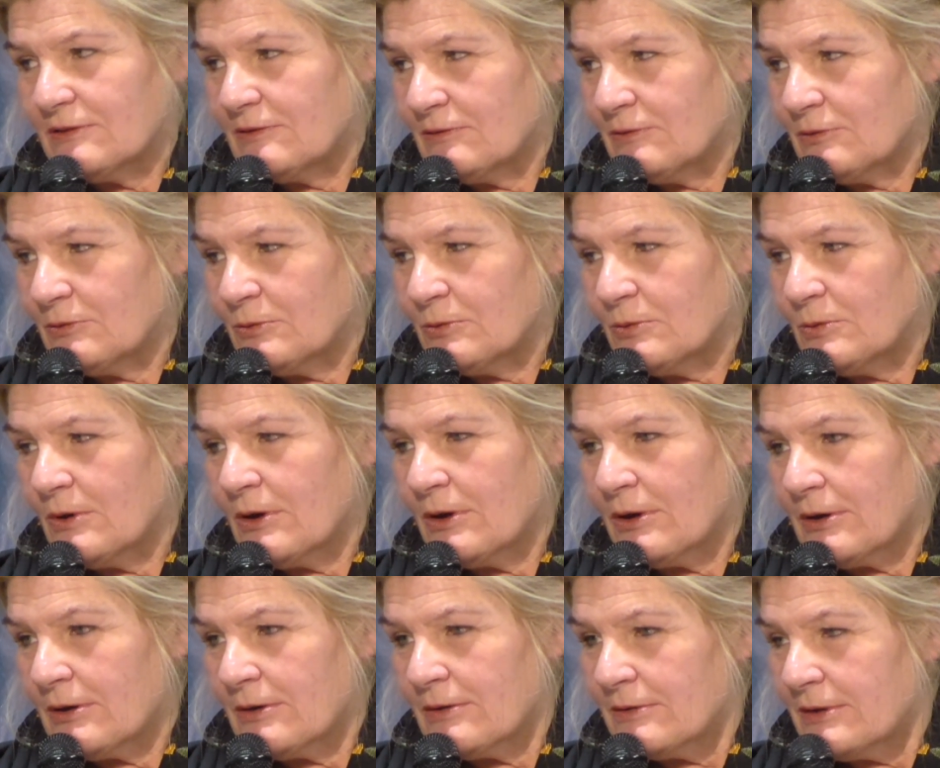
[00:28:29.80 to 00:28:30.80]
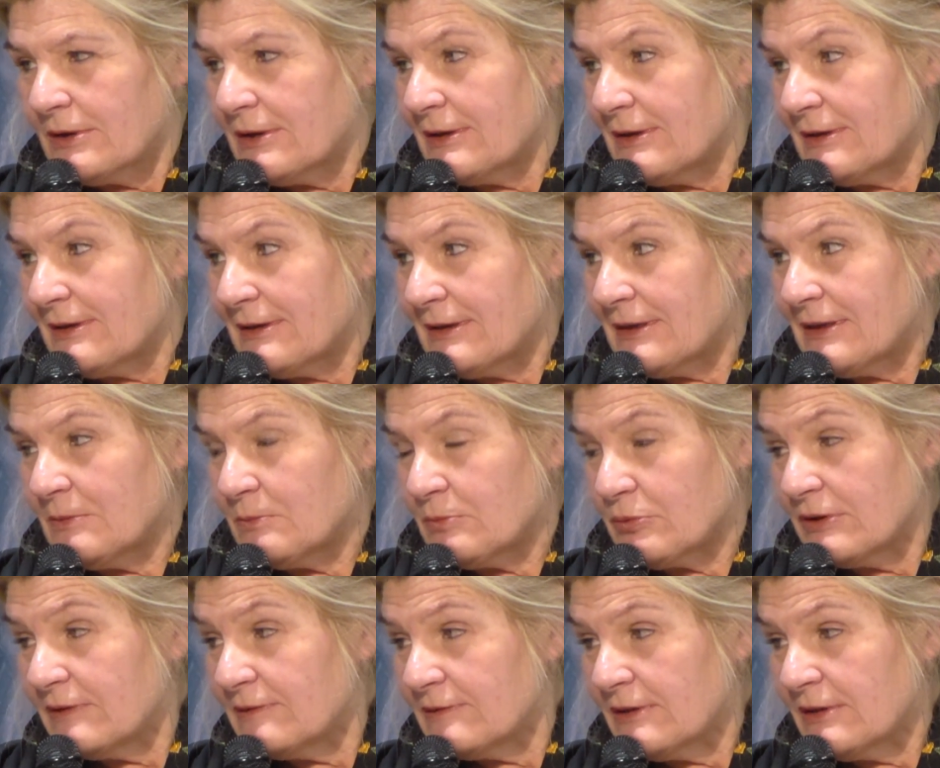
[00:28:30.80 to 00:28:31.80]
who are in
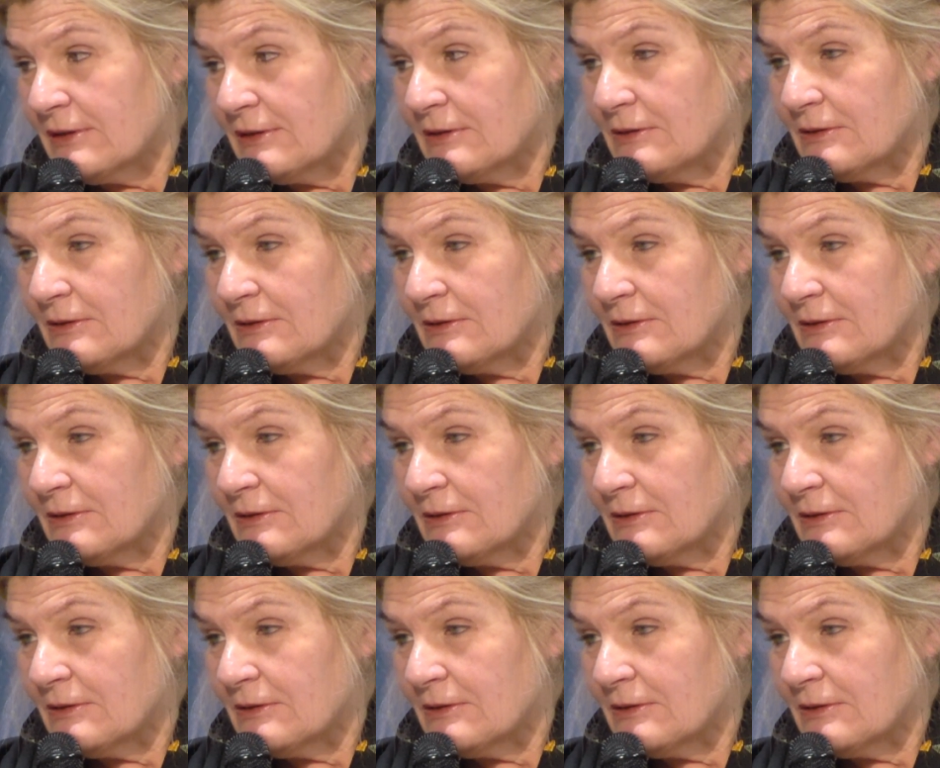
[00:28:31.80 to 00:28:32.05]
prison,